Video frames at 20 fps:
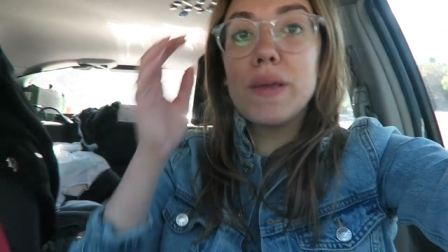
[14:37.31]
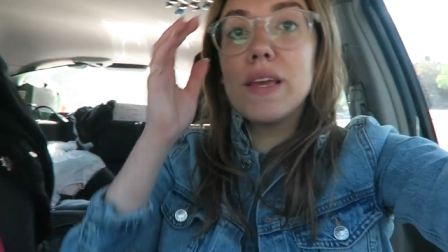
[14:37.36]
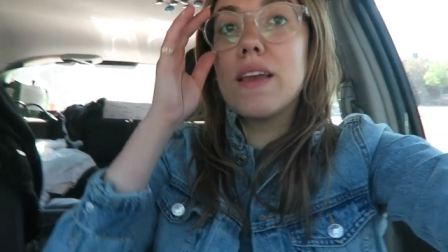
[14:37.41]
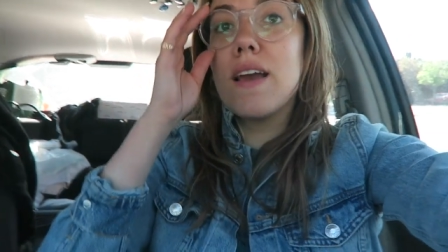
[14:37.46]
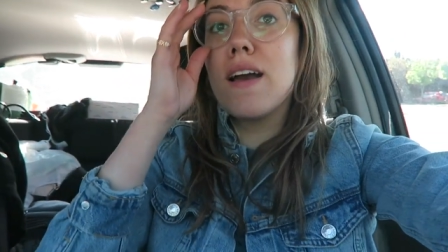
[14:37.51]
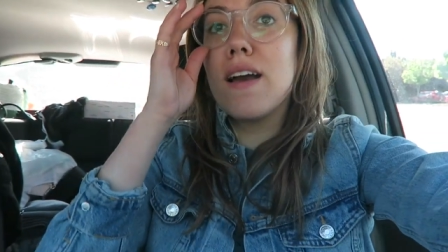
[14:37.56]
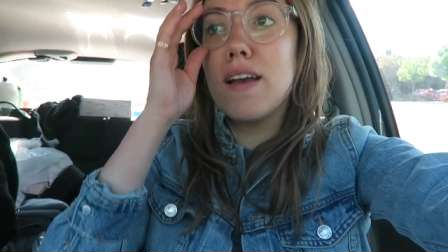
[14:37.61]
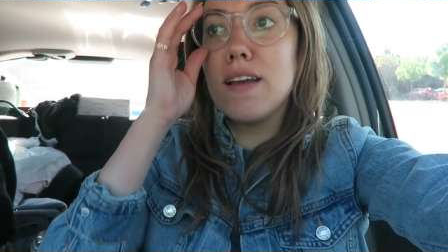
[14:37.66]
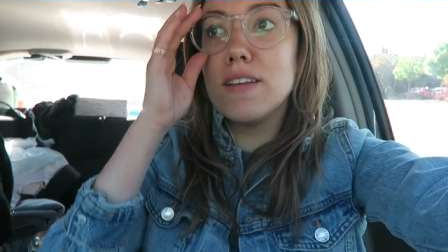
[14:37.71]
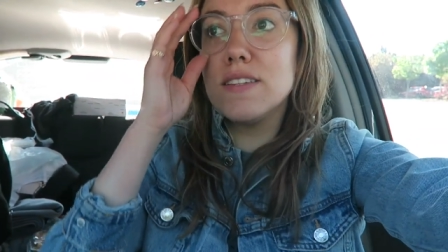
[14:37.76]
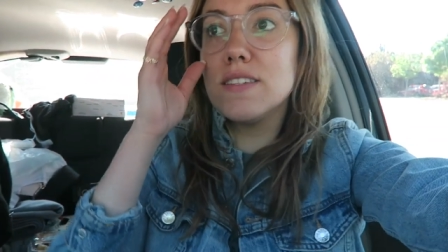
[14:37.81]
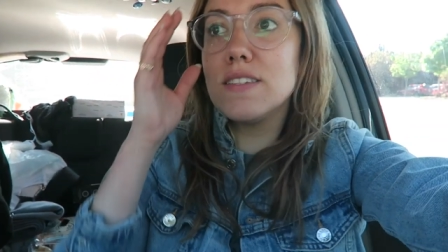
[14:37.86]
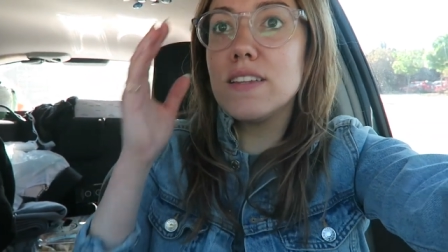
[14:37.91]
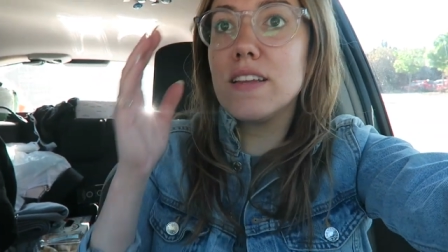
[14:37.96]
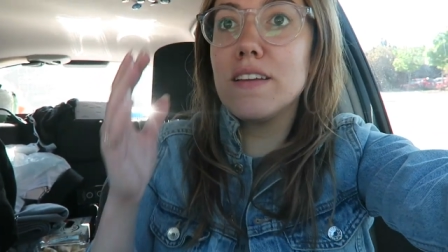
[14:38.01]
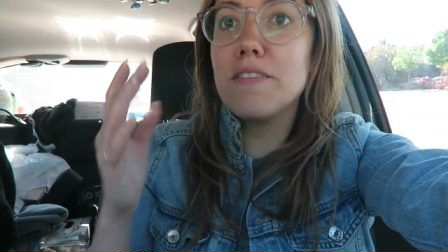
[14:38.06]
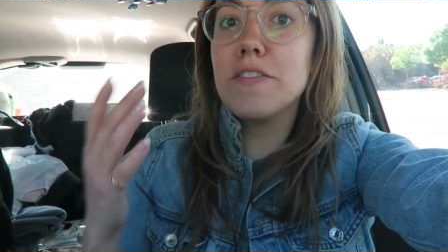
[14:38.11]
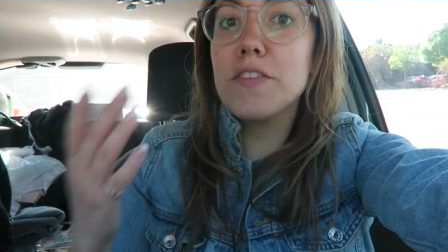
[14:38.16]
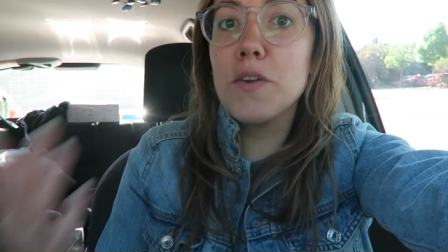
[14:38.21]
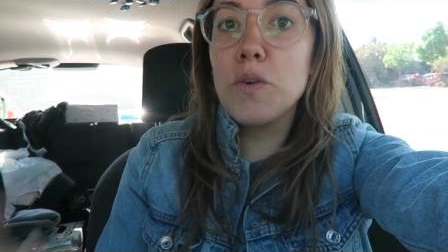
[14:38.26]

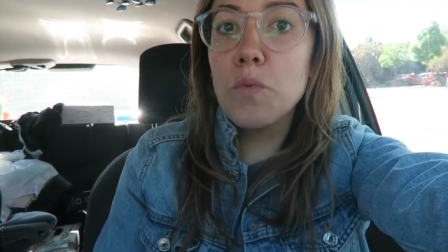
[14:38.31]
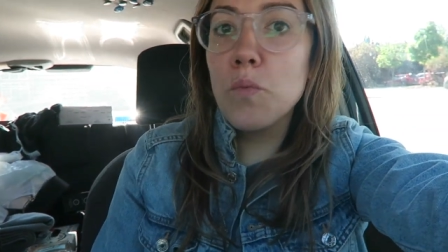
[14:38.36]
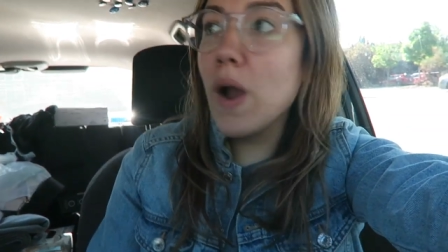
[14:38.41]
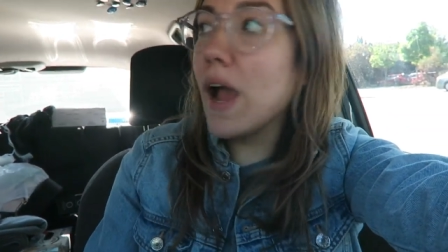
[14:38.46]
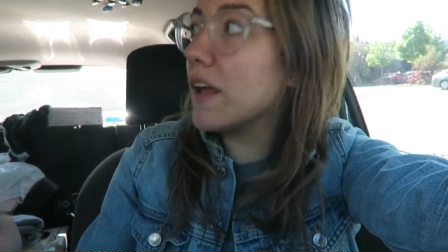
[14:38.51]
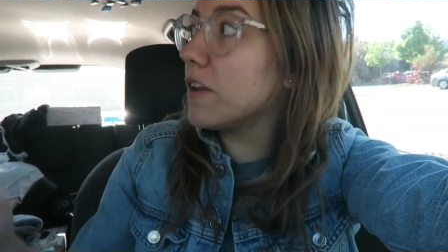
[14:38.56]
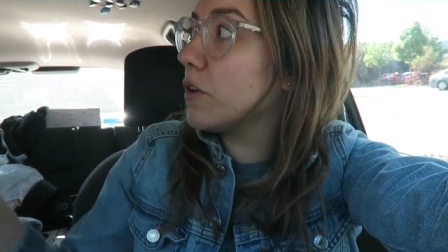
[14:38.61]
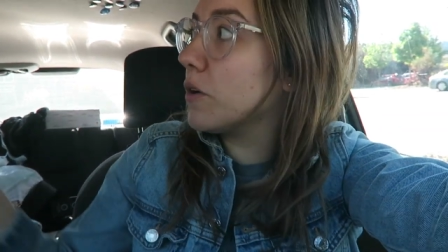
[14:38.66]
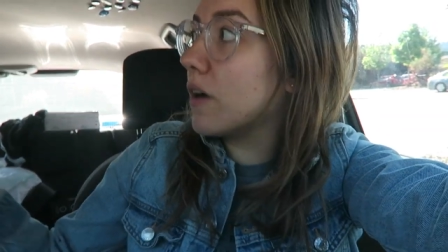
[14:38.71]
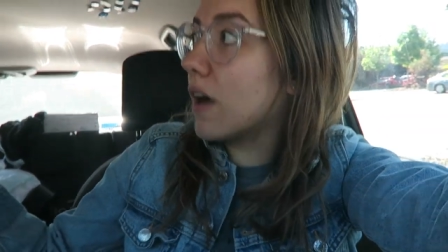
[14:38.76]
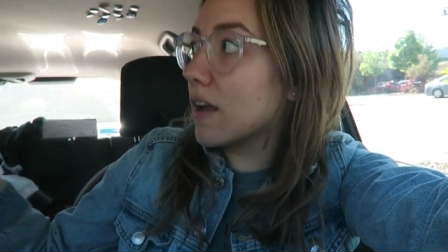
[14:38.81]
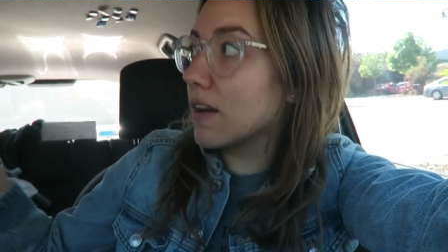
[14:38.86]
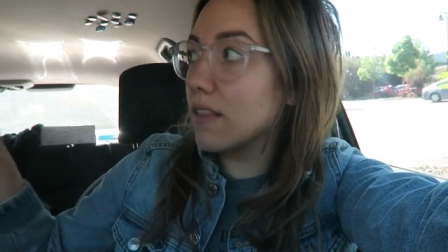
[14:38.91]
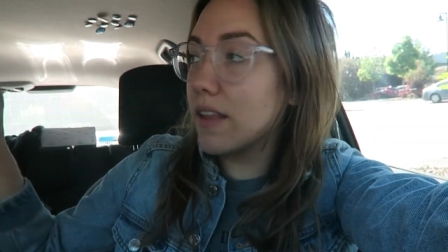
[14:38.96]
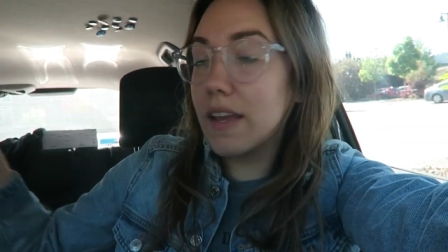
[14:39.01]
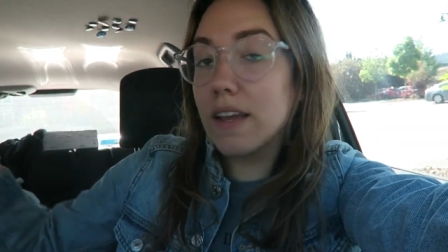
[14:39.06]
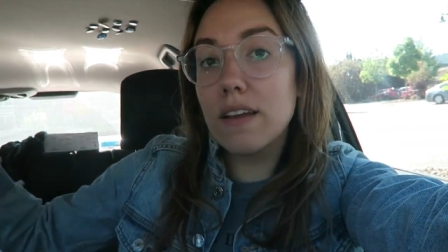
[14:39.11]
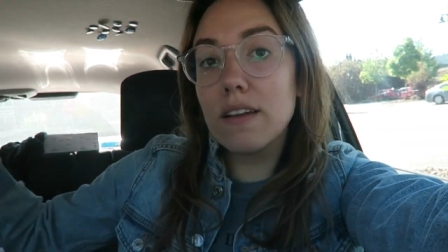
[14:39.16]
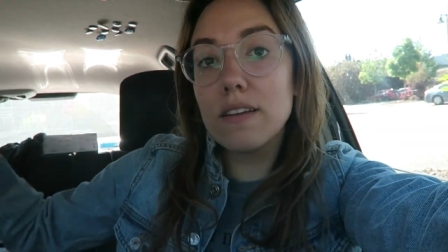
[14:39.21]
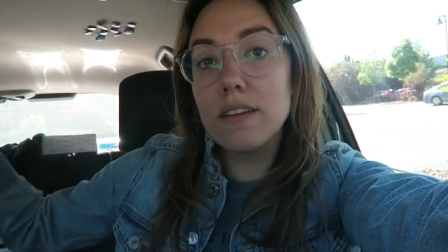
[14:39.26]
because if they're wet, you gotta
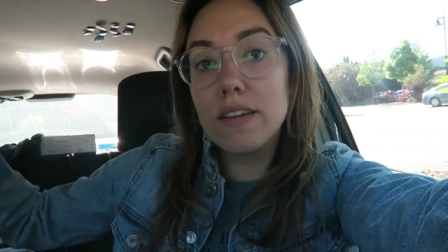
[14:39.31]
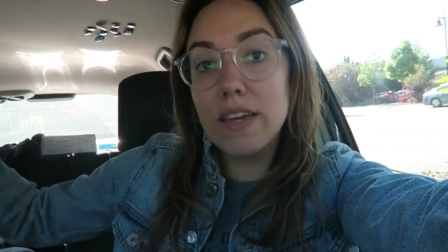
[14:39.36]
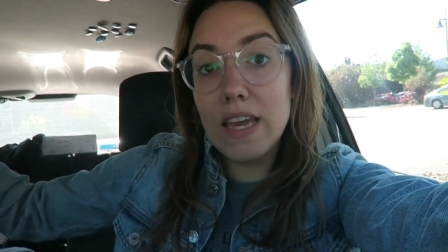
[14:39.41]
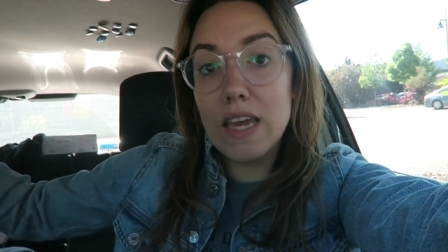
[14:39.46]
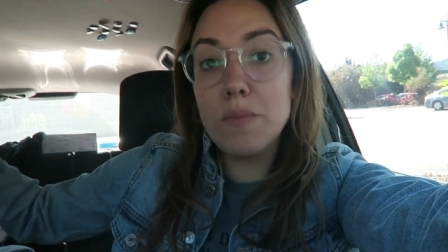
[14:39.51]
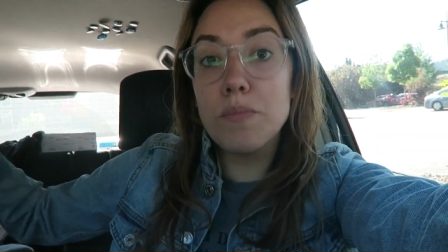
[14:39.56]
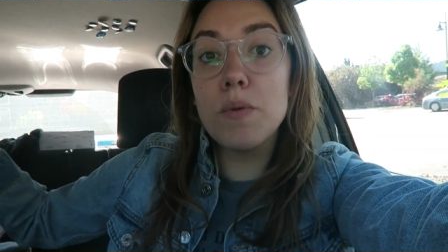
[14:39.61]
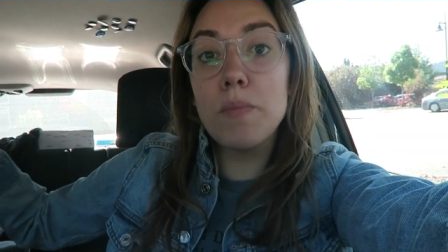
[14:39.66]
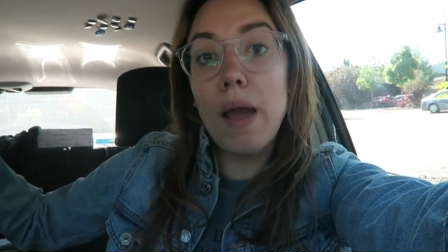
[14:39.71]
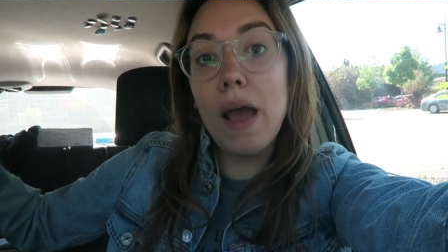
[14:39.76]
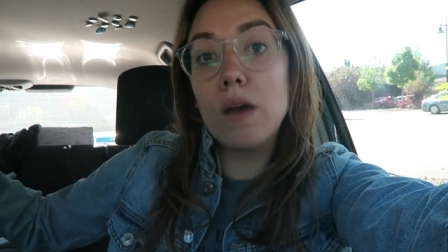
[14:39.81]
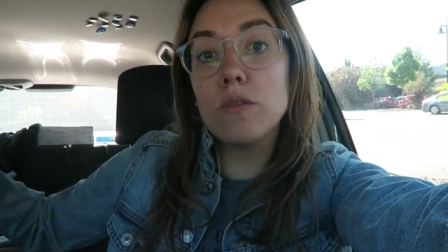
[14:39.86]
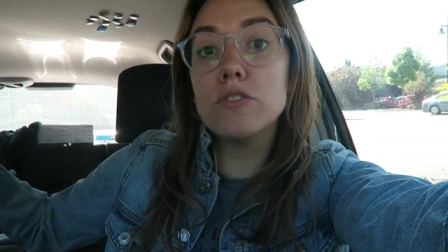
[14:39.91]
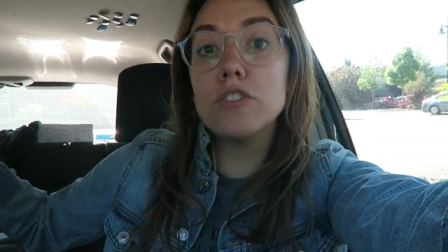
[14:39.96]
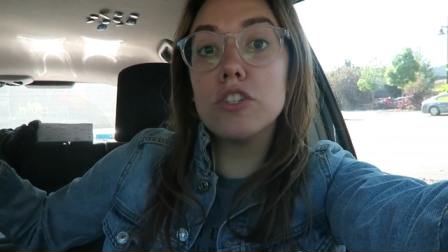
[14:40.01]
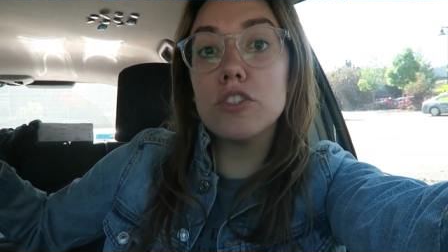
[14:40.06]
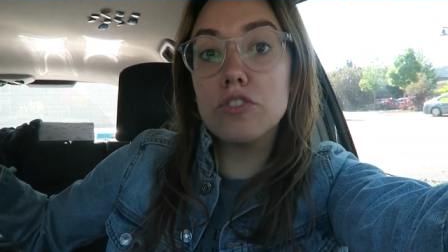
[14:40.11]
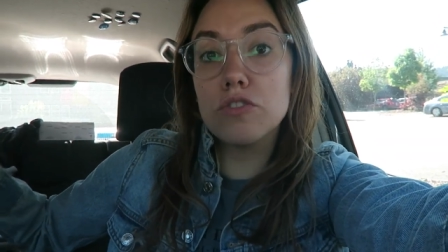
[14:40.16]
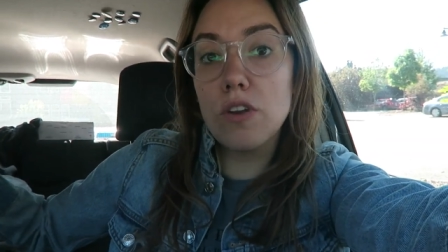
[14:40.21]
like keep them out to